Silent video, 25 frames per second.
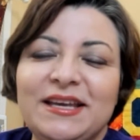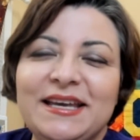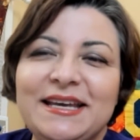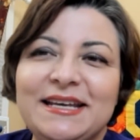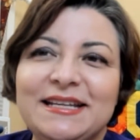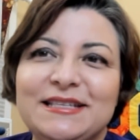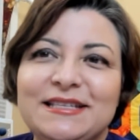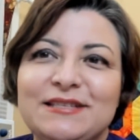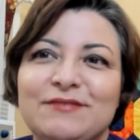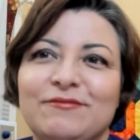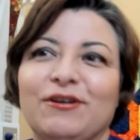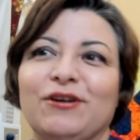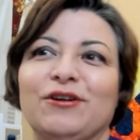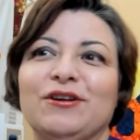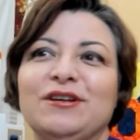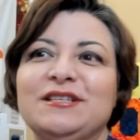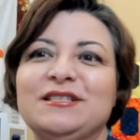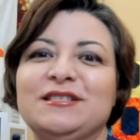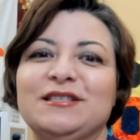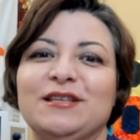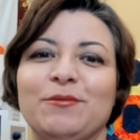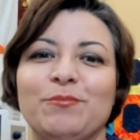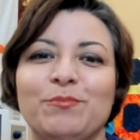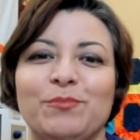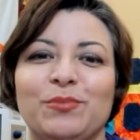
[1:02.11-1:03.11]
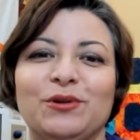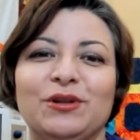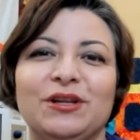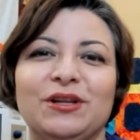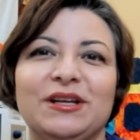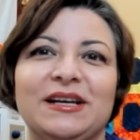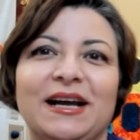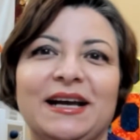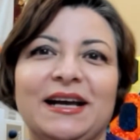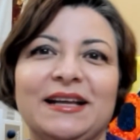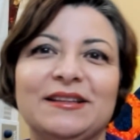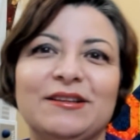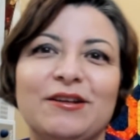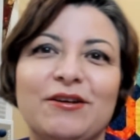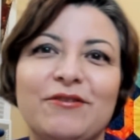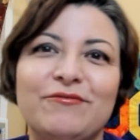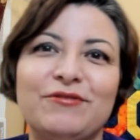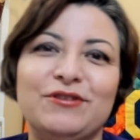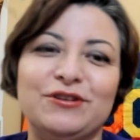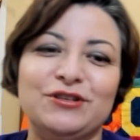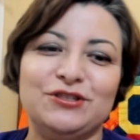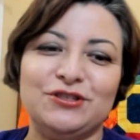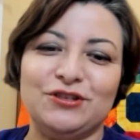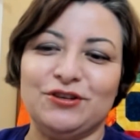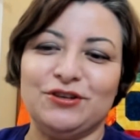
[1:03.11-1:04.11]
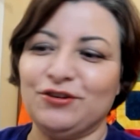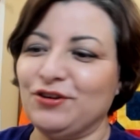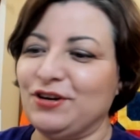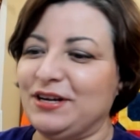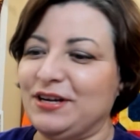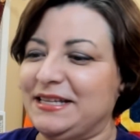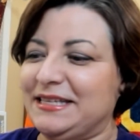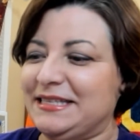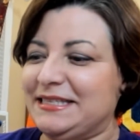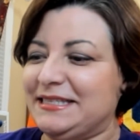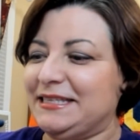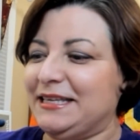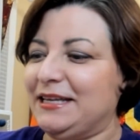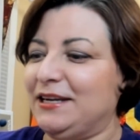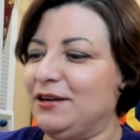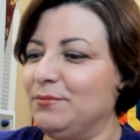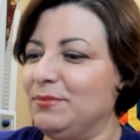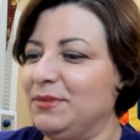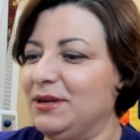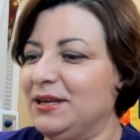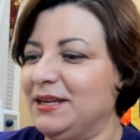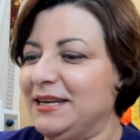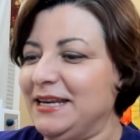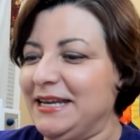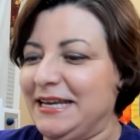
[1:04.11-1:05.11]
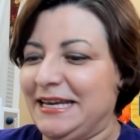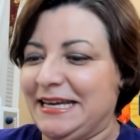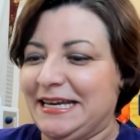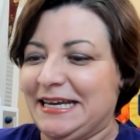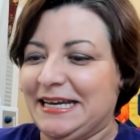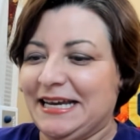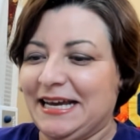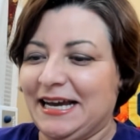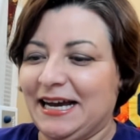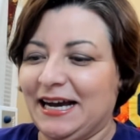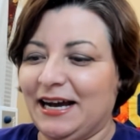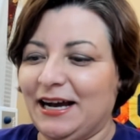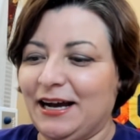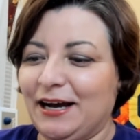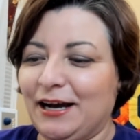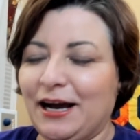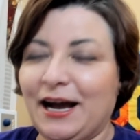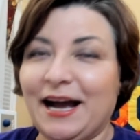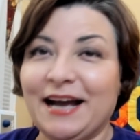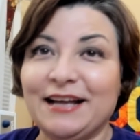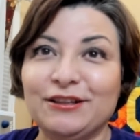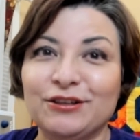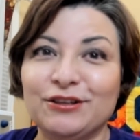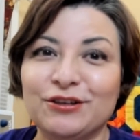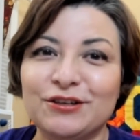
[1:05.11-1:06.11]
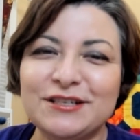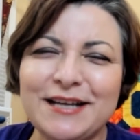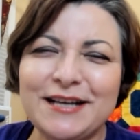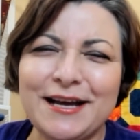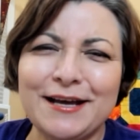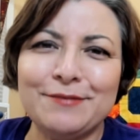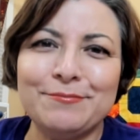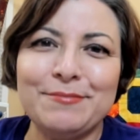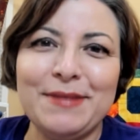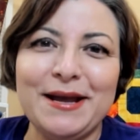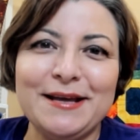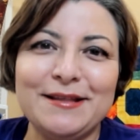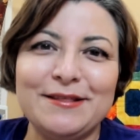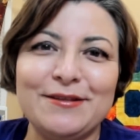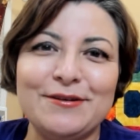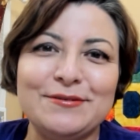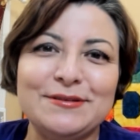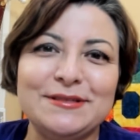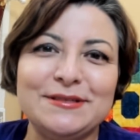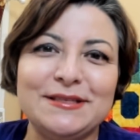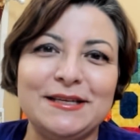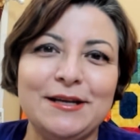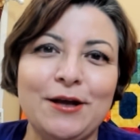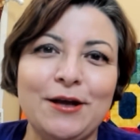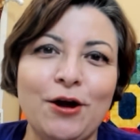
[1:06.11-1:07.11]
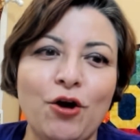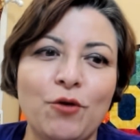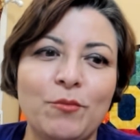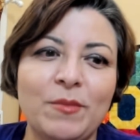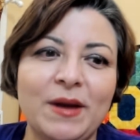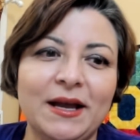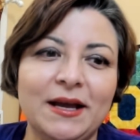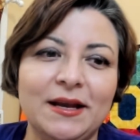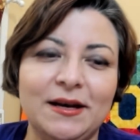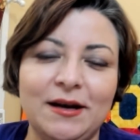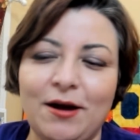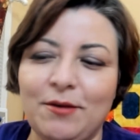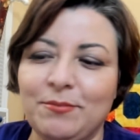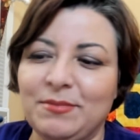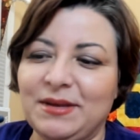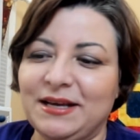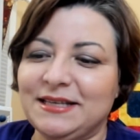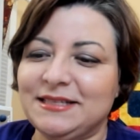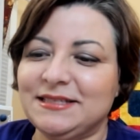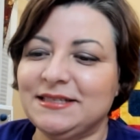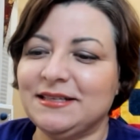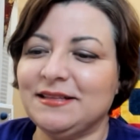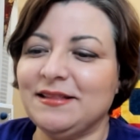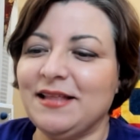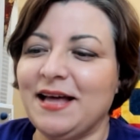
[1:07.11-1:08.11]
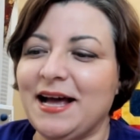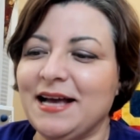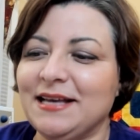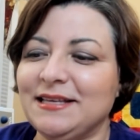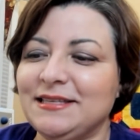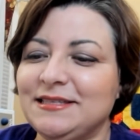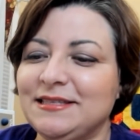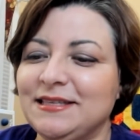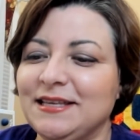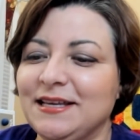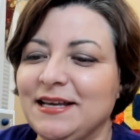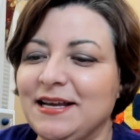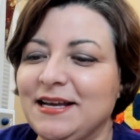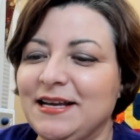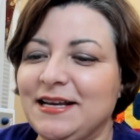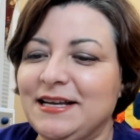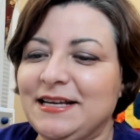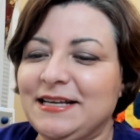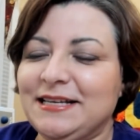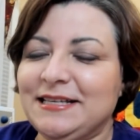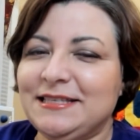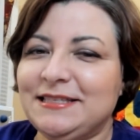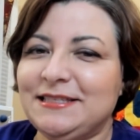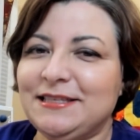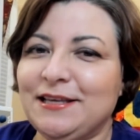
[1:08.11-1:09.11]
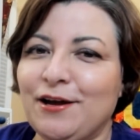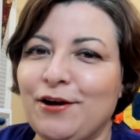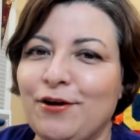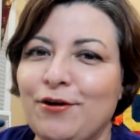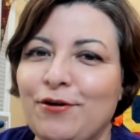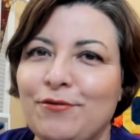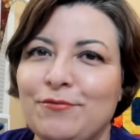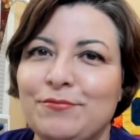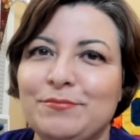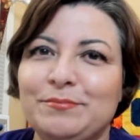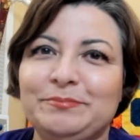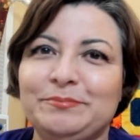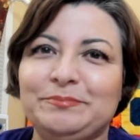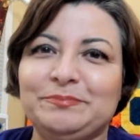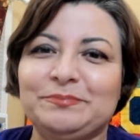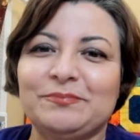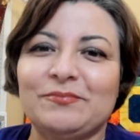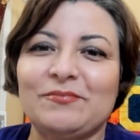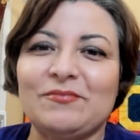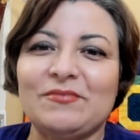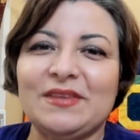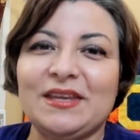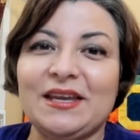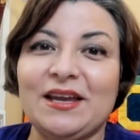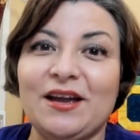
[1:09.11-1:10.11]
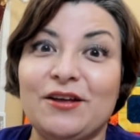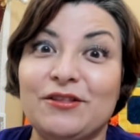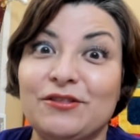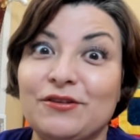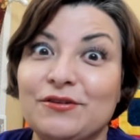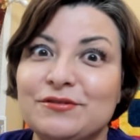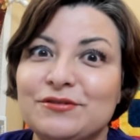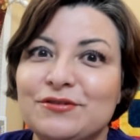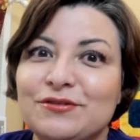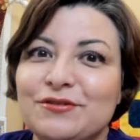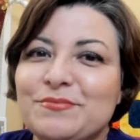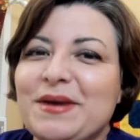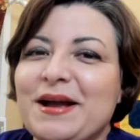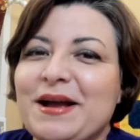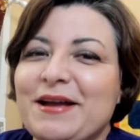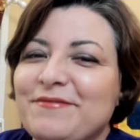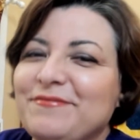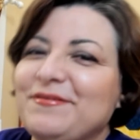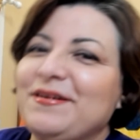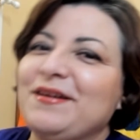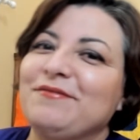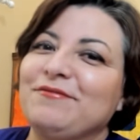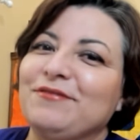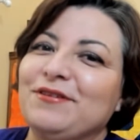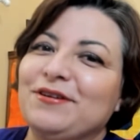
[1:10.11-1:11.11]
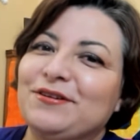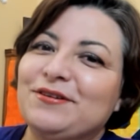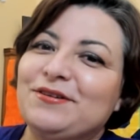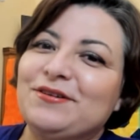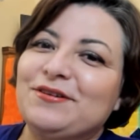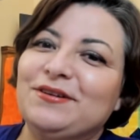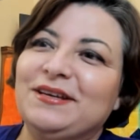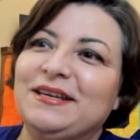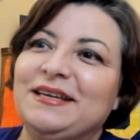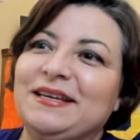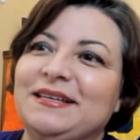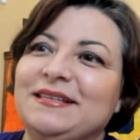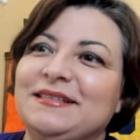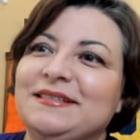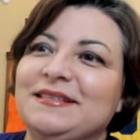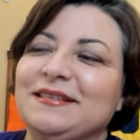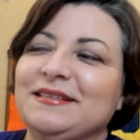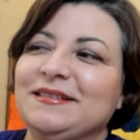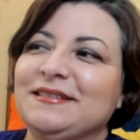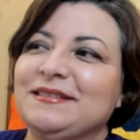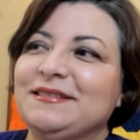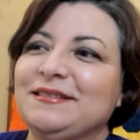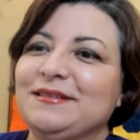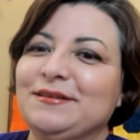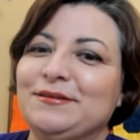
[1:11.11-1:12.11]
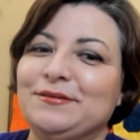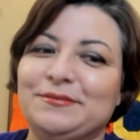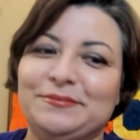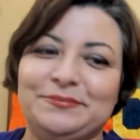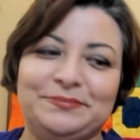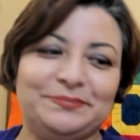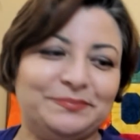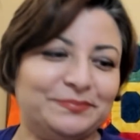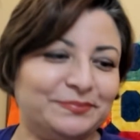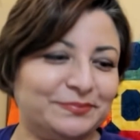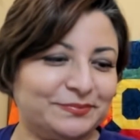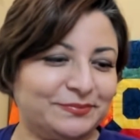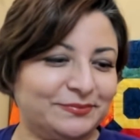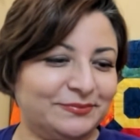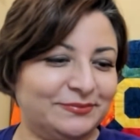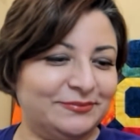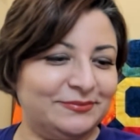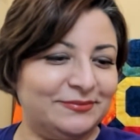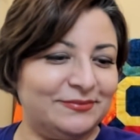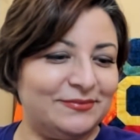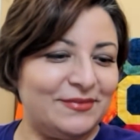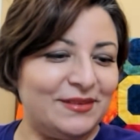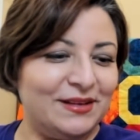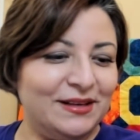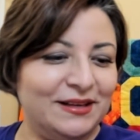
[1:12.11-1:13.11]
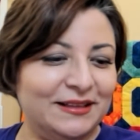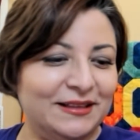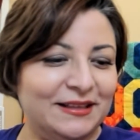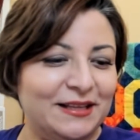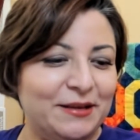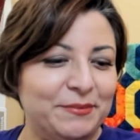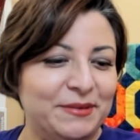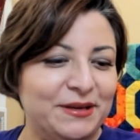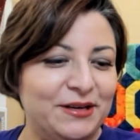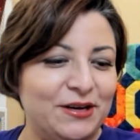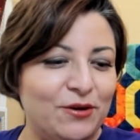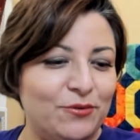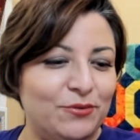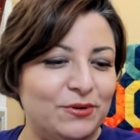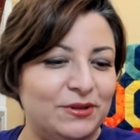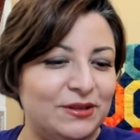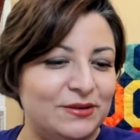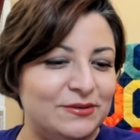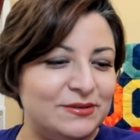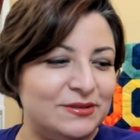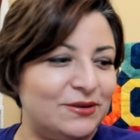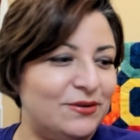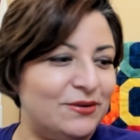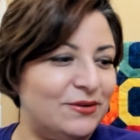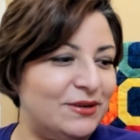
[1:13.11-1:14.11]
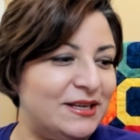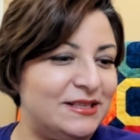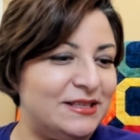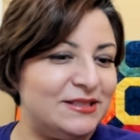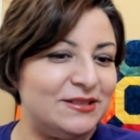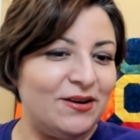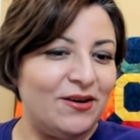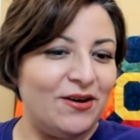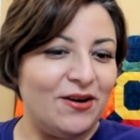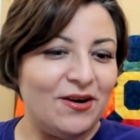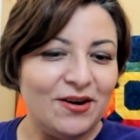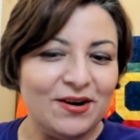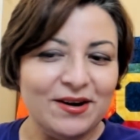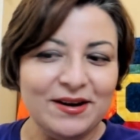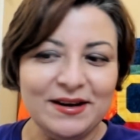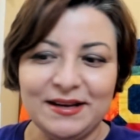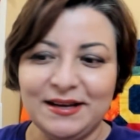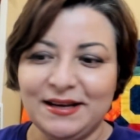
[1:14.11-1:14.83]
It's very simple, and I love the sugar and cinnamon. I learned how to make those in home economics class. So those are my favorite cookies. So let me know what those cookies are.